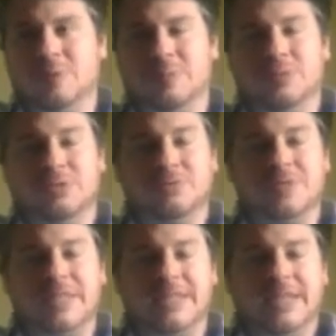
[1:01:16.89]
people to
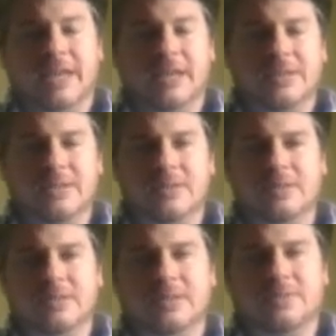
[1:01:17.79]
seek
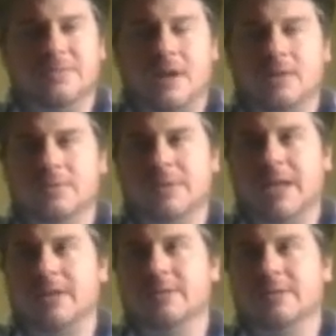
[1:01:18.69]
answers and to follow
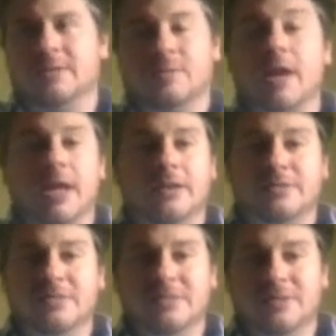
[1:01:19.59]
that thread.